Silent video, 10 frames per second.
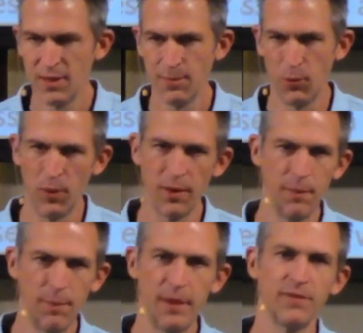But one of the
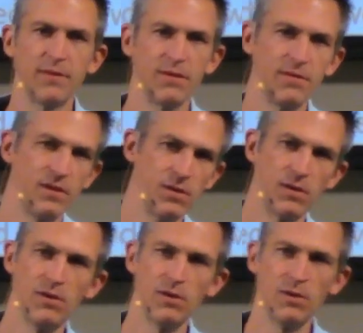best things that you
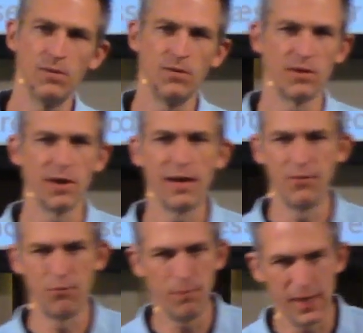can do to kind
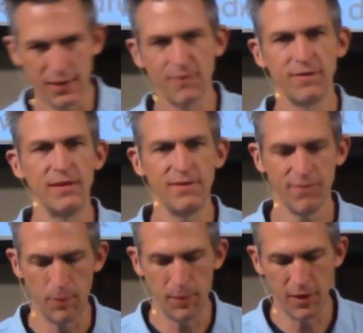of make sense
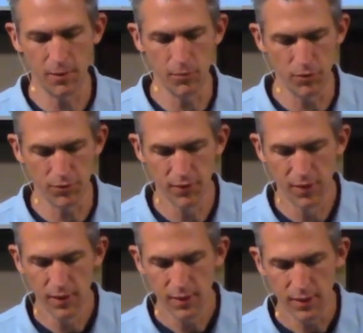of the parables
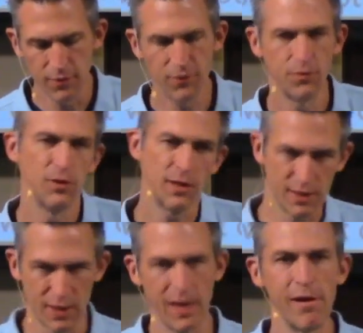is to look at
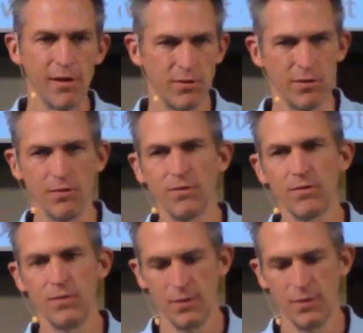the characters.